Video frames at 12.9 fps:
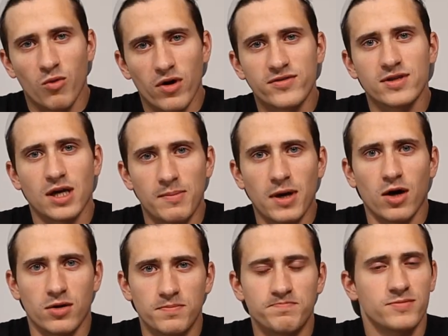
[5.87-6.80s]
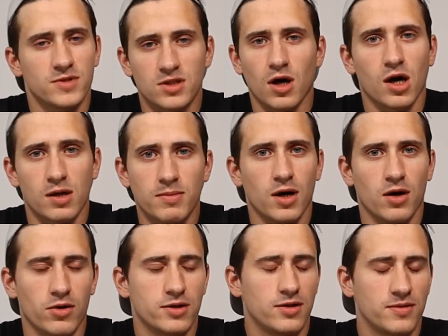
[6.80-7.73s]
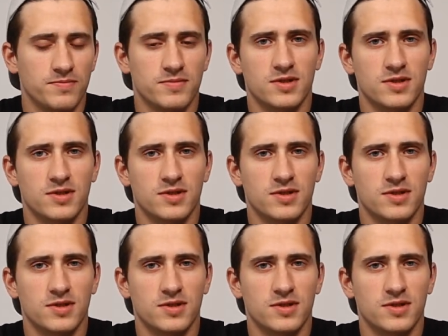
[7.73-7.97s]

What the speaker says: We have to come out and talk about